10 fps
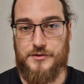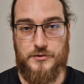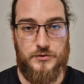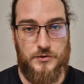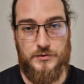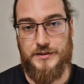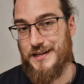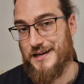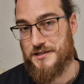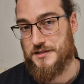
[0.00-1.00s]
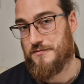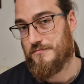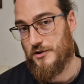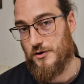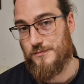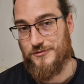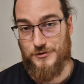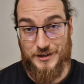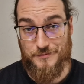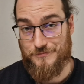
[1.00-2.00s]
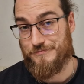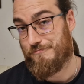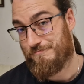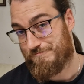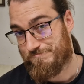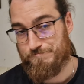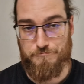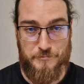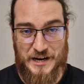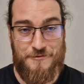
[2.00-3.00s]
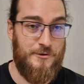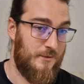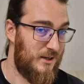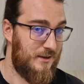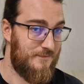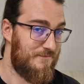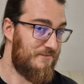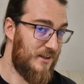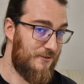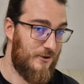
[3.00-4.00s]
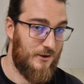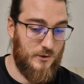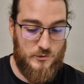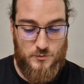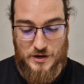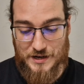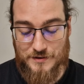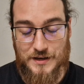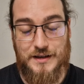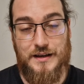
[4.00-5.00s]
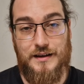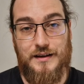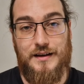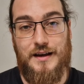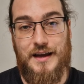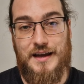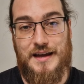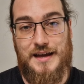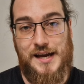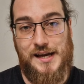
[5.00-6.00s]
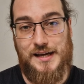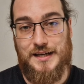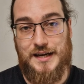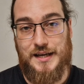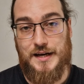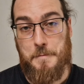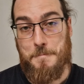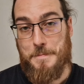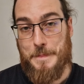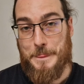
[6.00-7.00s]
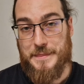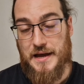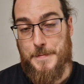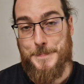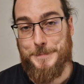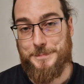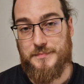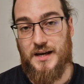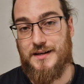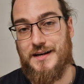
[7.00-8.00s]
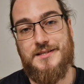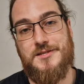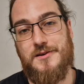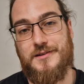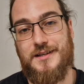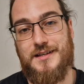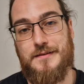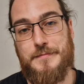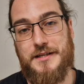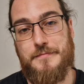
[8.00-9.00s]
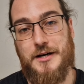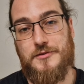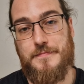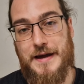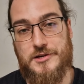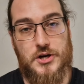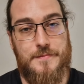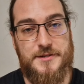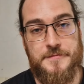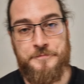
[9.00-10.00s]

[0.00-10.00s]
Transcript: control decks, hopefully, preferably, if all goes well. And yeah, let's talk a little bit about matchups.